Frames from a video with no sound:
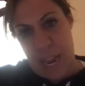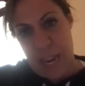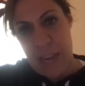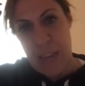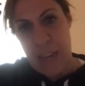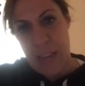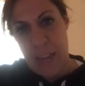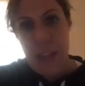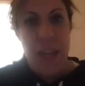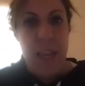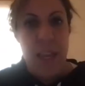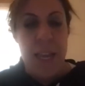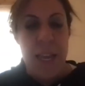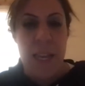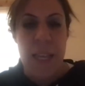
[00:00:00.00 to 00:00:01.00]
you today.
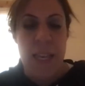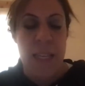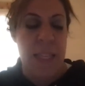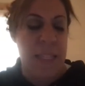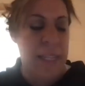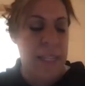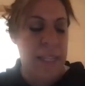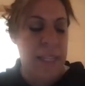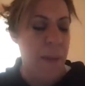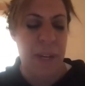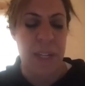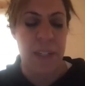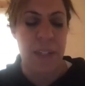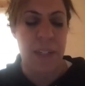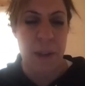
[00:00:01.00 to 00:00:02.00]
This
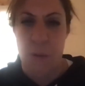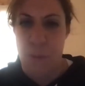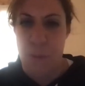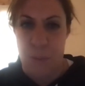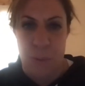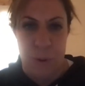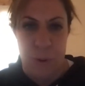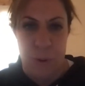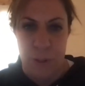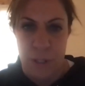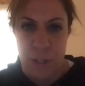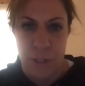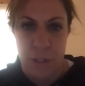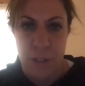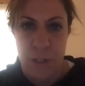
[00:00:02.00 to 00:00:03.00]
topic is so
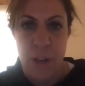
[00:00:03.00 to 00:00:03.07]
important.